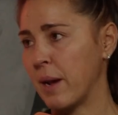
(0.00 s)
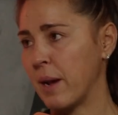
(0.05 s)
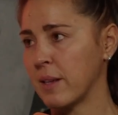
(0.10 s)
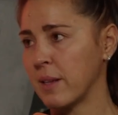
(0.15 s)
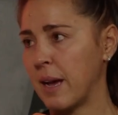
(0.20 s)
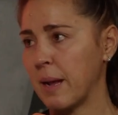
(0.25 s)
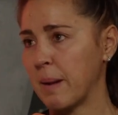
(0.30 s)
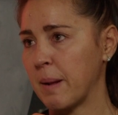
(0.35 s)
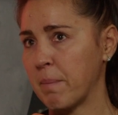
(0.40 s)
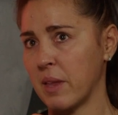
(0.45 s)
It's
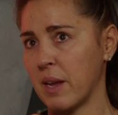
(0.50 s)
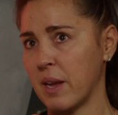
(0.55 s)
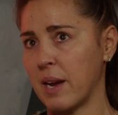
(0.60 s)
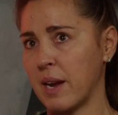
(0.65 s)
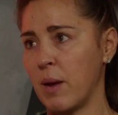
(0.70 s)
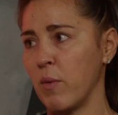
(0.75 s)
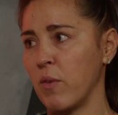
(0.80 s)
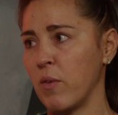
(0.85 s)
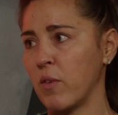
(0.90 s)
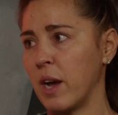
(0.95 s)
like,
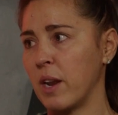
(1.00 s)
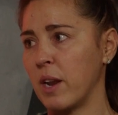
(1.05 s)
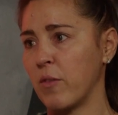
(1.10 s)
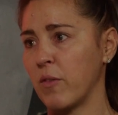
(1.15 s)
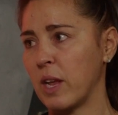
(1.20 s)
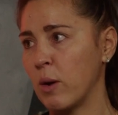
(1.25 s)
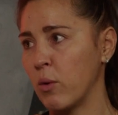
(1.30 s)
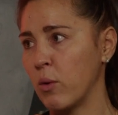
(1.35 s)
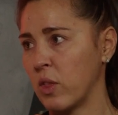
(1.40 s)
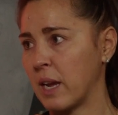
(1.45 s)
okay, we've kind of
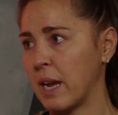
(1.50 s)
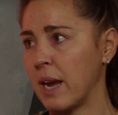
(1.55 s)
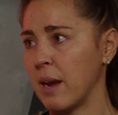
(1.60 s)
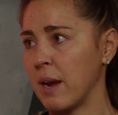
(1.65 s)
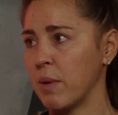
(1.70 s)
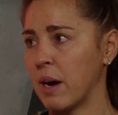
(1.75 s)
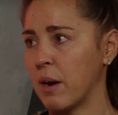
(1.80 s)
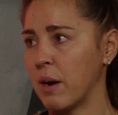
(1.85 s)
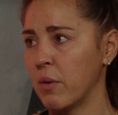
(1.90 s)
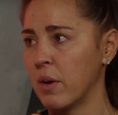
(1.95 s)
killed the game
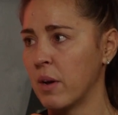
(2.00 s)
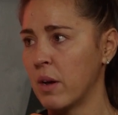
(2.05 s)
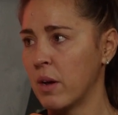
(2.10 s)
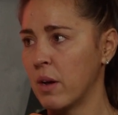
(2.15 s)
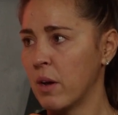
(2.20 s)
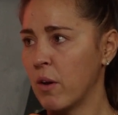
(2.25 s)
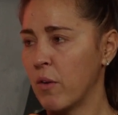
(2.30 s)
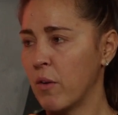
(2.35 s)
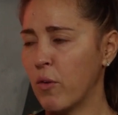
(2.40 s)
now. Yeah.